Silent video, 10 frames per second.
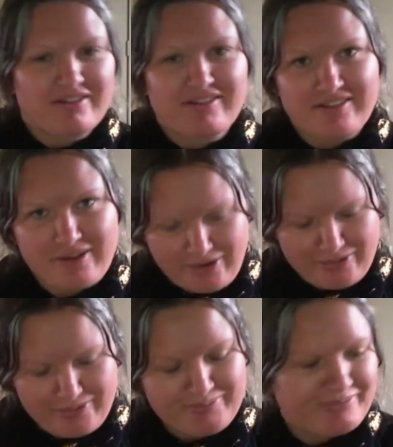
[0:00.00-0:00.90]
So
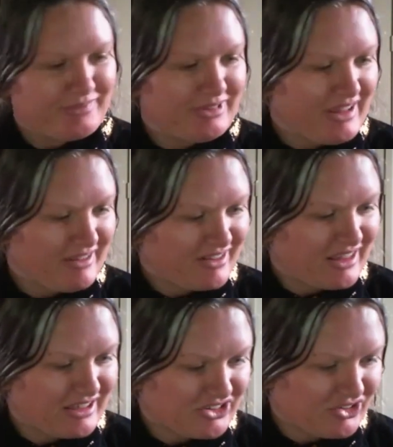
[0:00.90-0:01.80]
let's
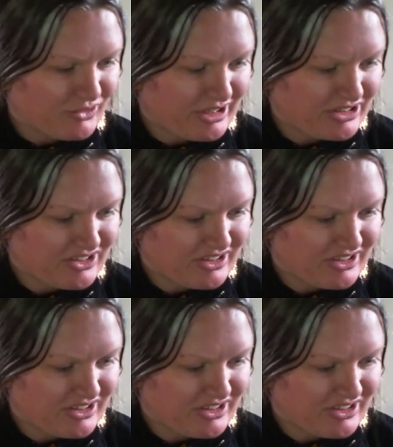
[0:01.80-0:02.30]
get into it.